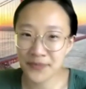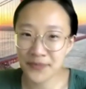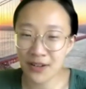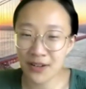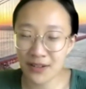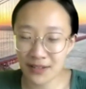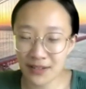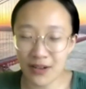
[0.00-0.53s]

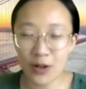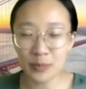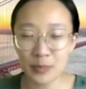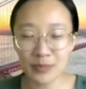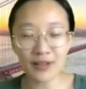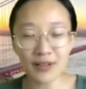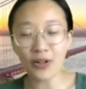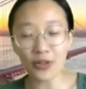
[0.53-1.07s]

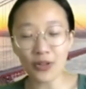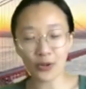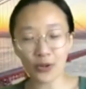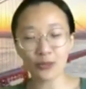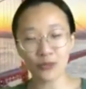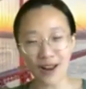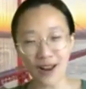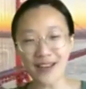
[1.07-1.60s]
although
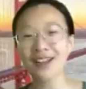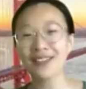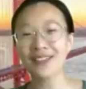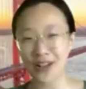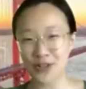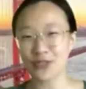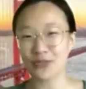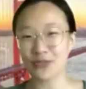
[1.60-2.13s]
running a
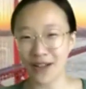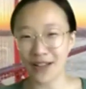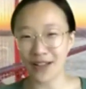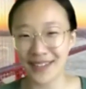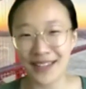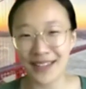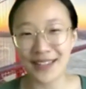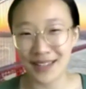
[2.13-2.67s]
venture fund
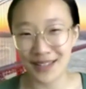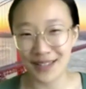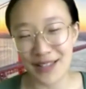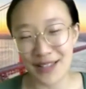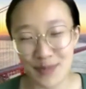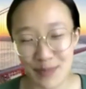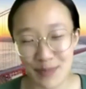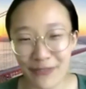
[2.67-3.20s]

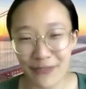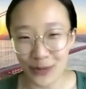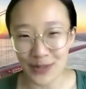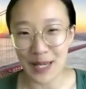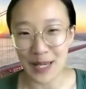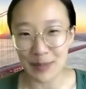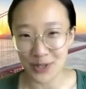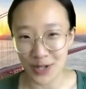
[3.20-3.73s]
is my
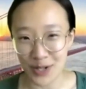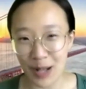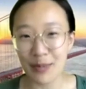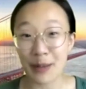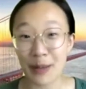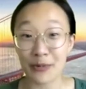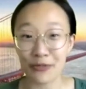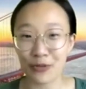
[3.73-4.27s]
full-time job,
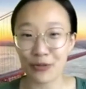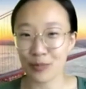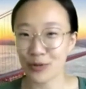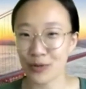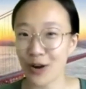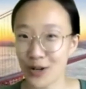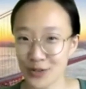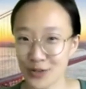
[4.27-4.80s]
I'm a
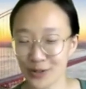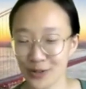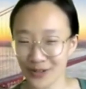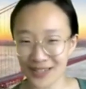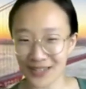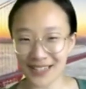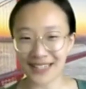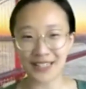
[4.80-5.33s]
former
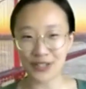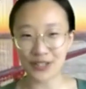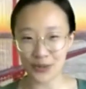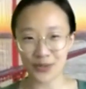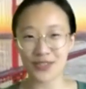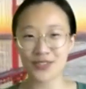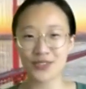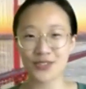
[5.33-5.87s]
entrepreneur, and I know
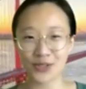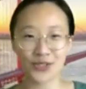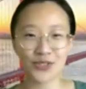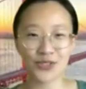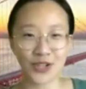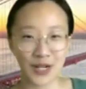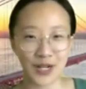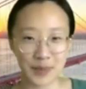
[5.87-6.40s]
that certain
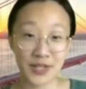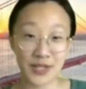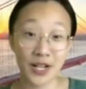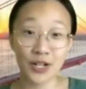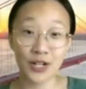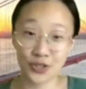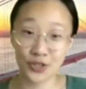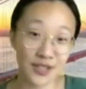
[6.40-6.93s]
startups
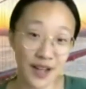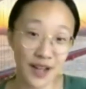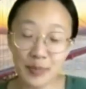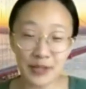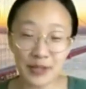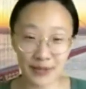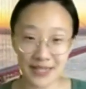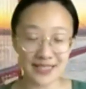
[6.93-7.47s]
should not
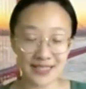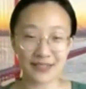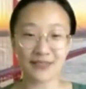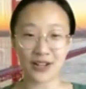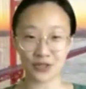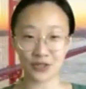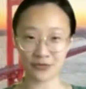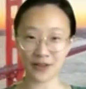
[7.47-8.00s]
be raising
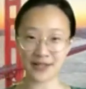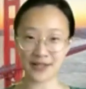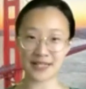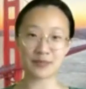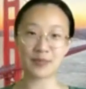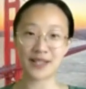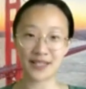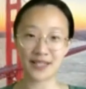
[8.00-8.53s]
venture funding
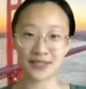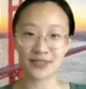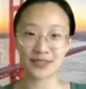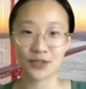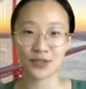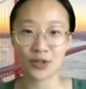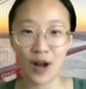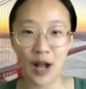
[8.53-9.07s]
because
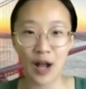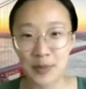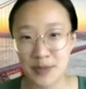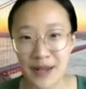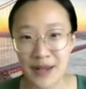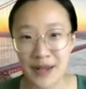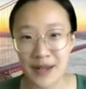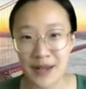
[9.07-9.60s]
you're
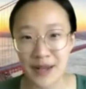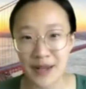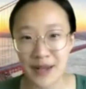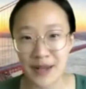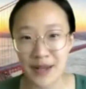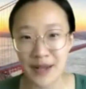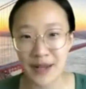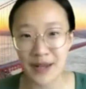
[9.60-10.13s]
optimizing for
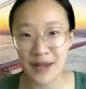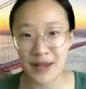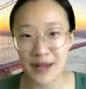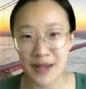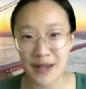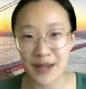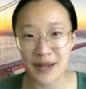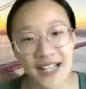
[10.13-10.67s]
different things.
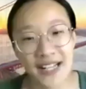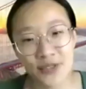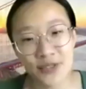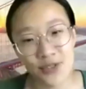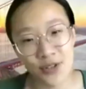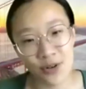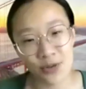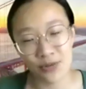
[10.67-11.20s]
And
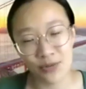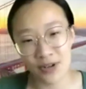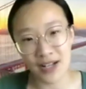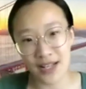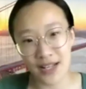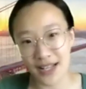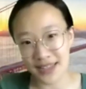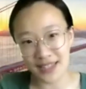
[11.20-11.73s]
so
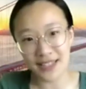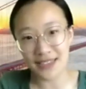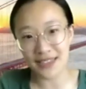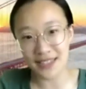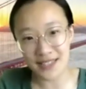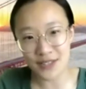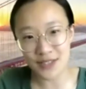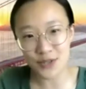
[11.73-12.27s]
I think
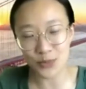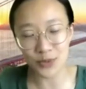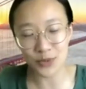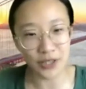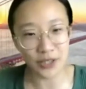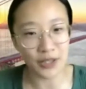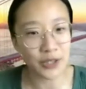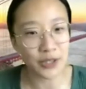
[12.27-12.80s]
this is a
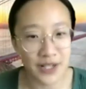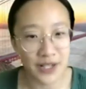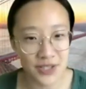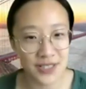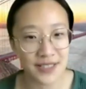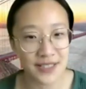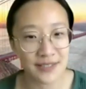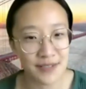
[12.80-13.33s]
really great
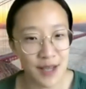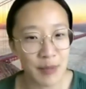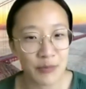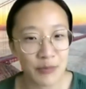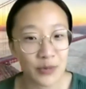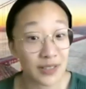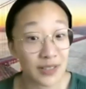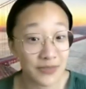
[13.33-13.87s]
question,
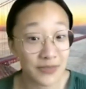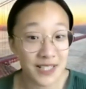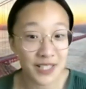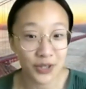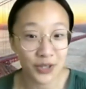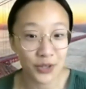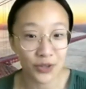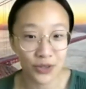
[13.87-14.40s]
Tom. Would love to
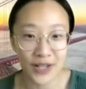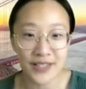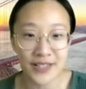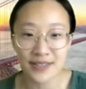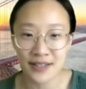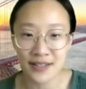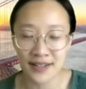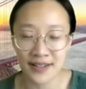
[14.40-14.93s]
hear your
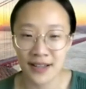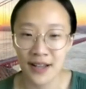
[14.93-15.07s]
thoughts on